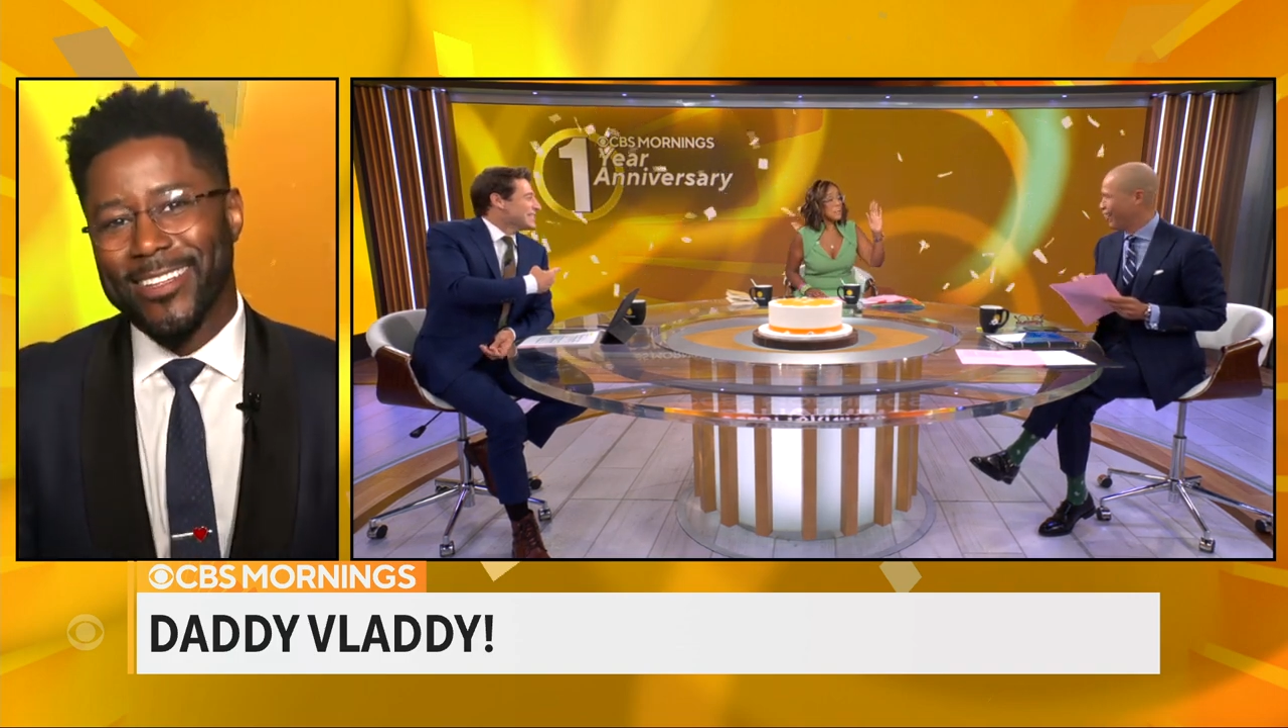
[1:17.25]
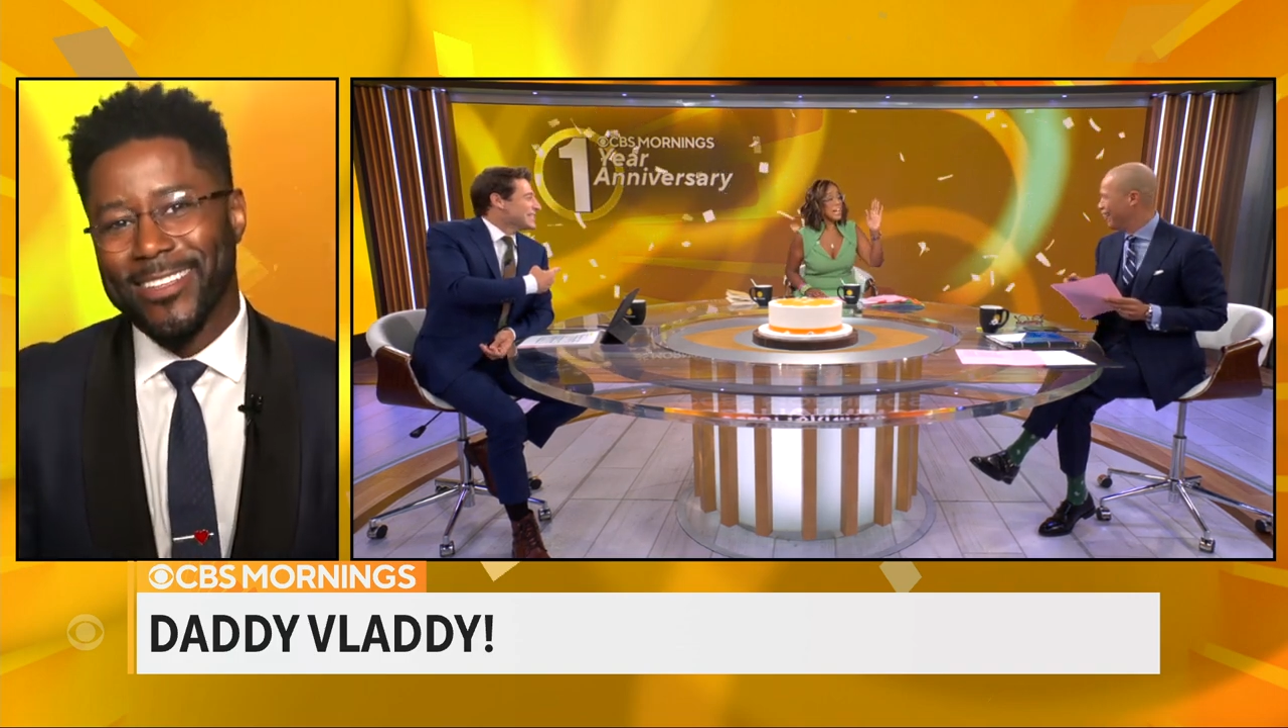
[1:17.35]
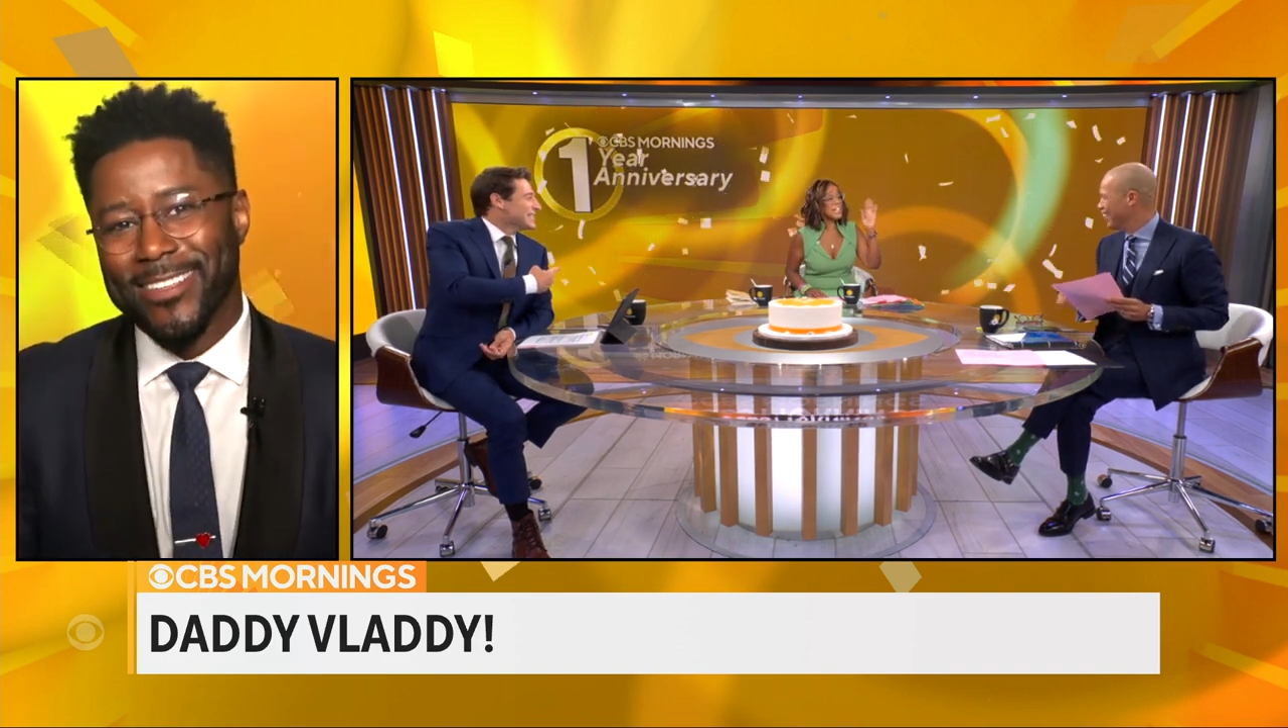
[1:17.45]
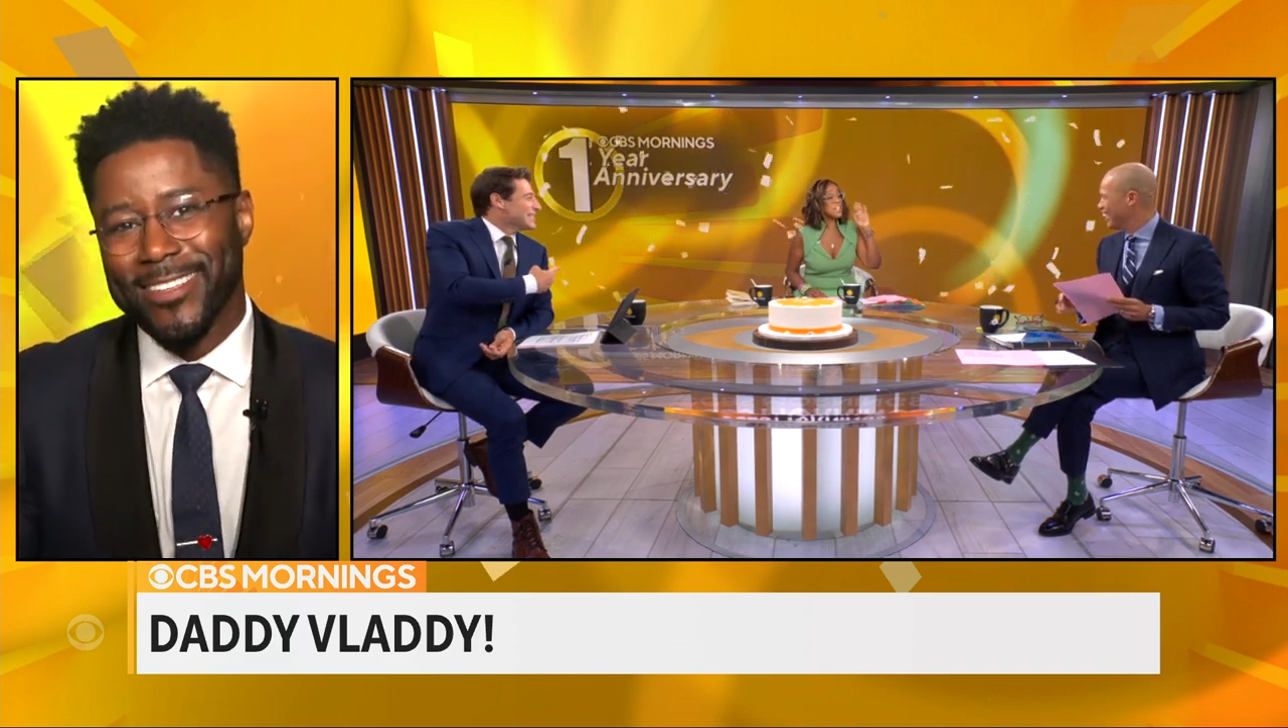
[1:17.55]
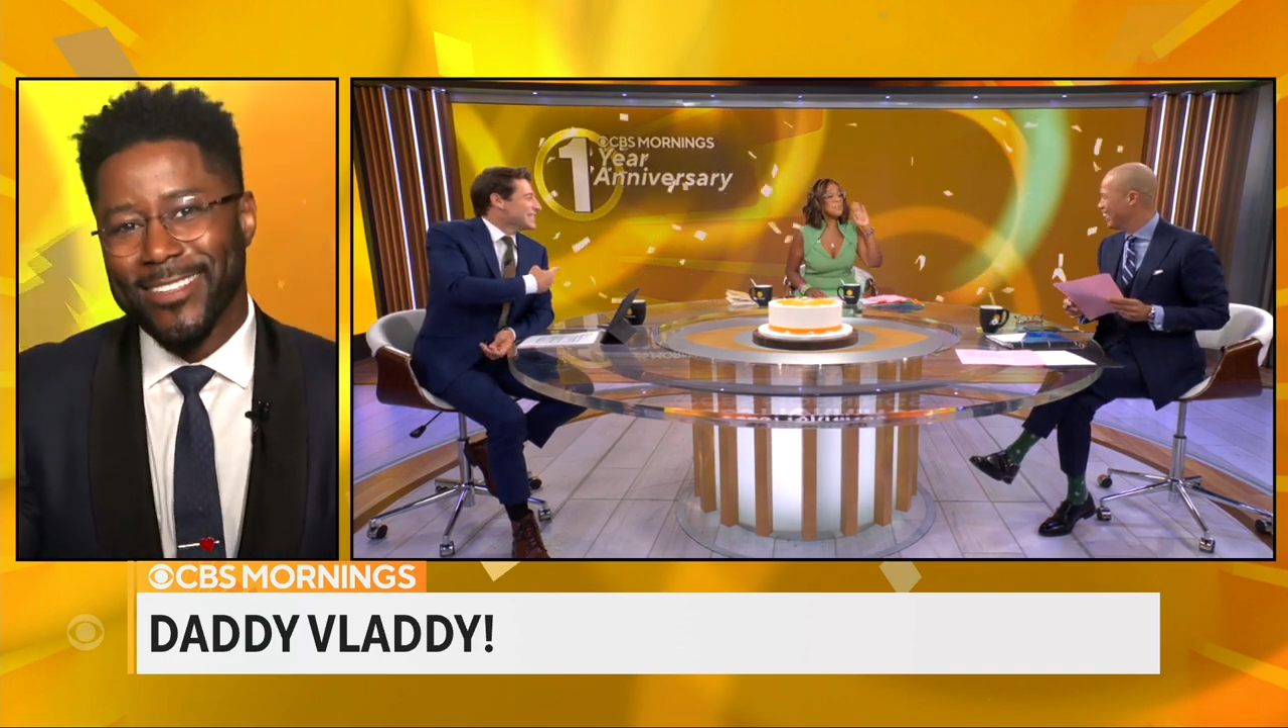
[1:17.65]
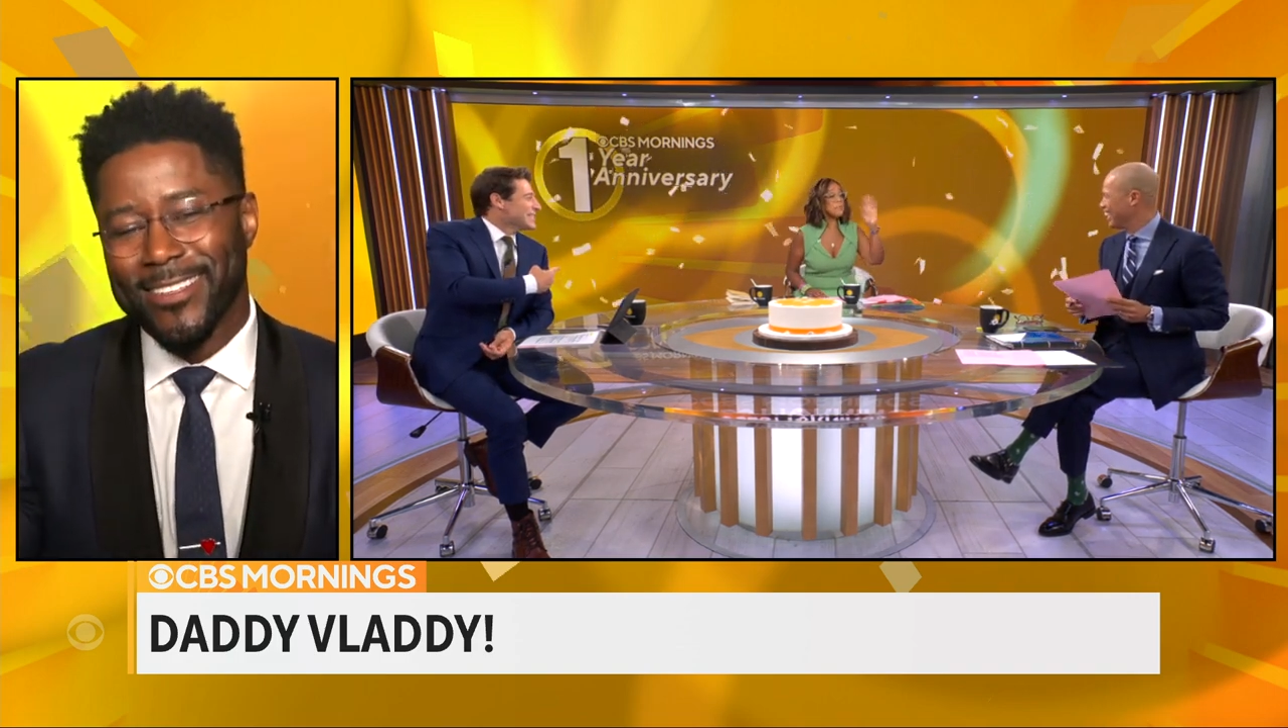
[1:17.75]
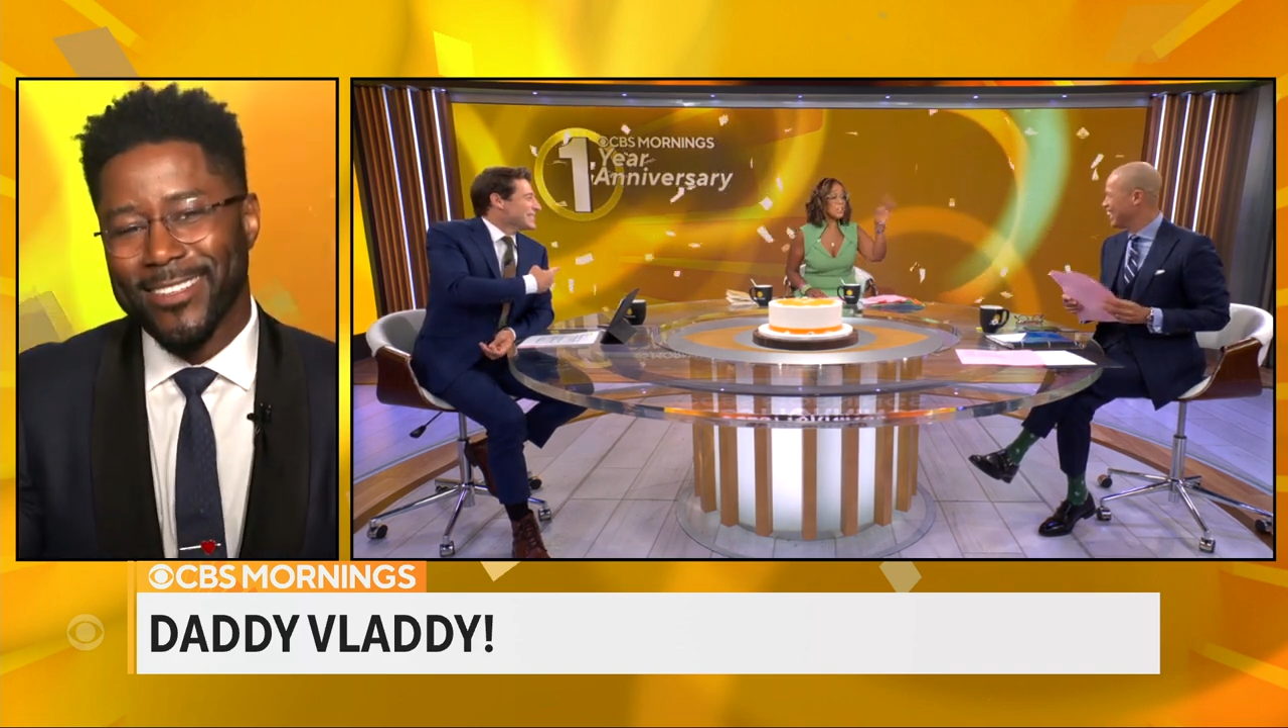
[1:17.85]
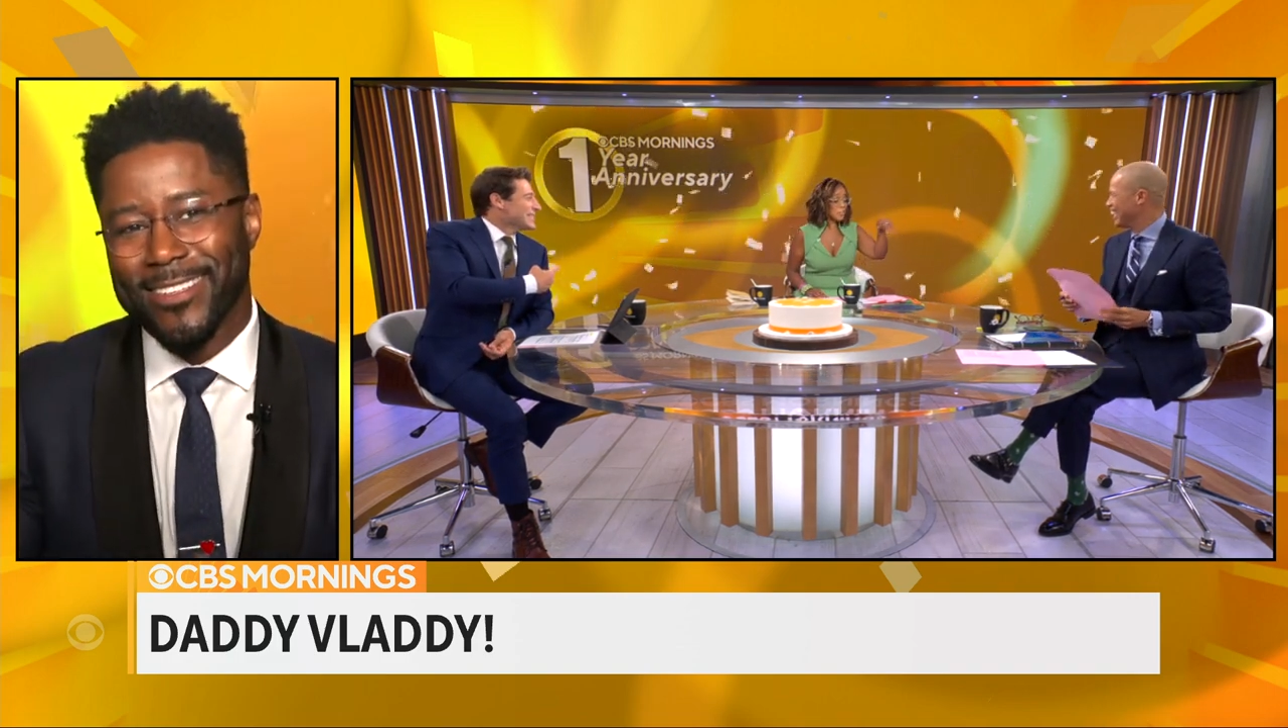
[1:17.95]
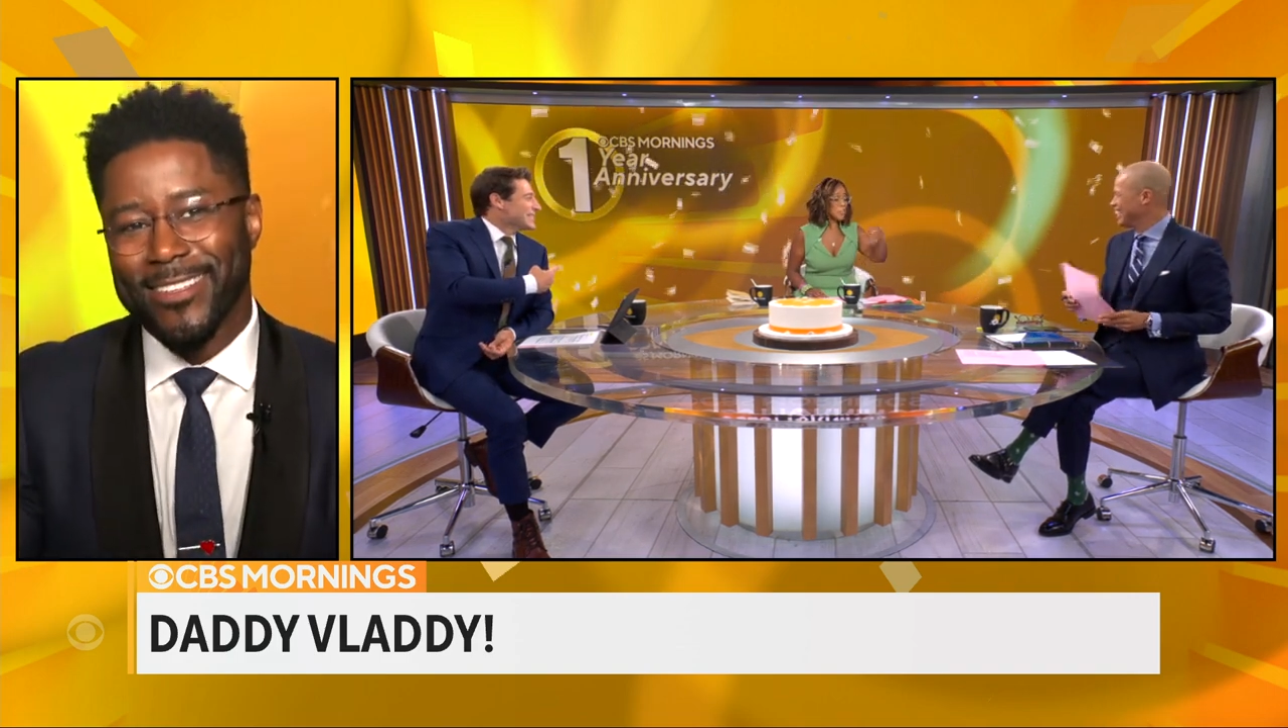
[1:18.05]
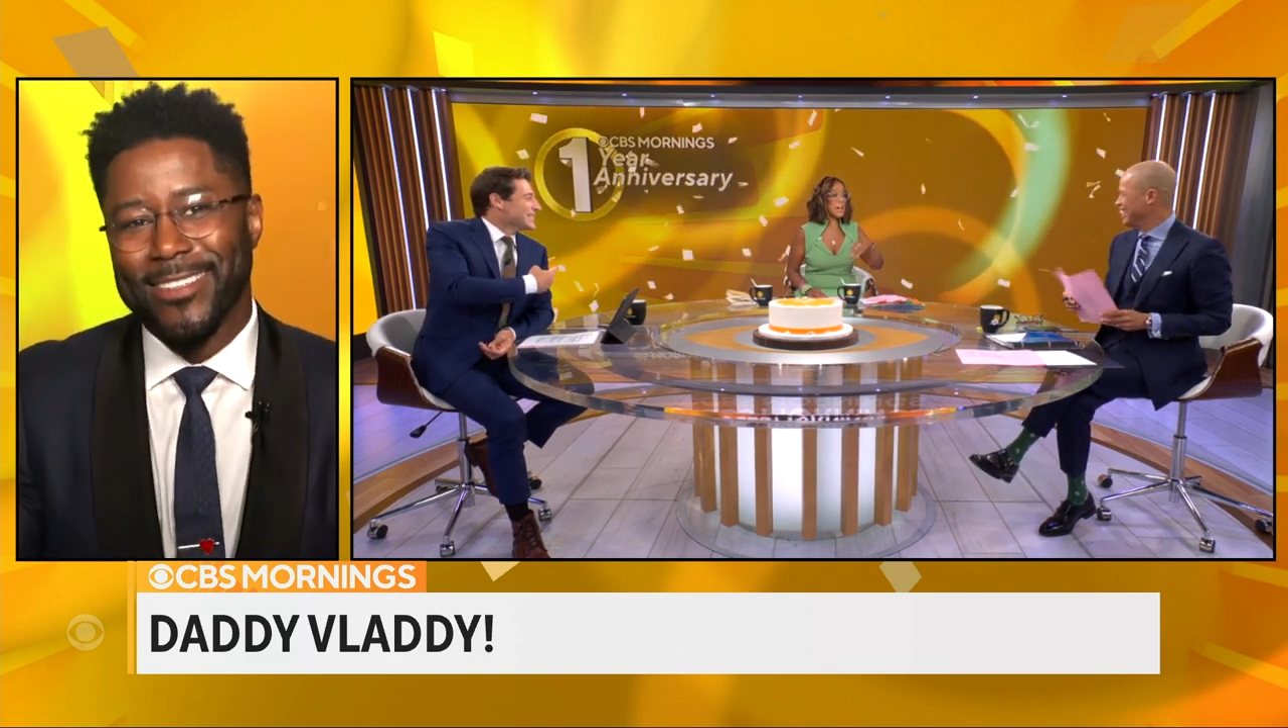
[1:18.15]
You can make it a
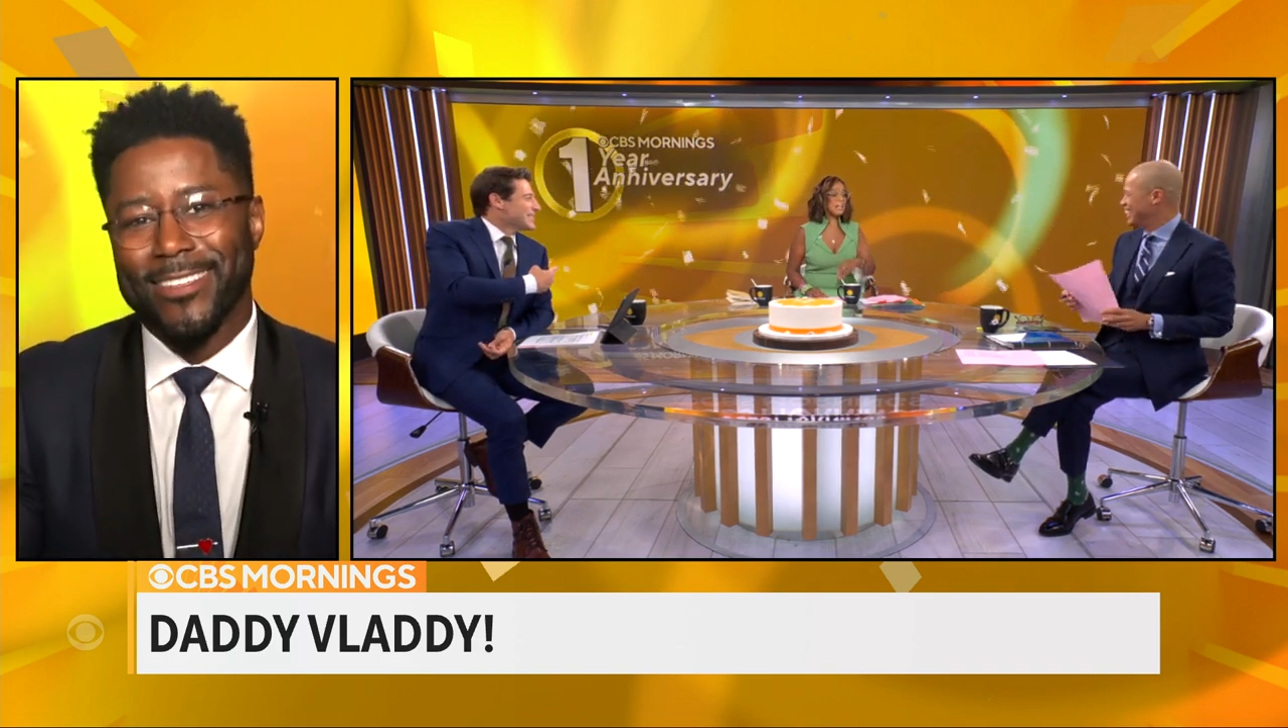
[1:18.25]
middle name.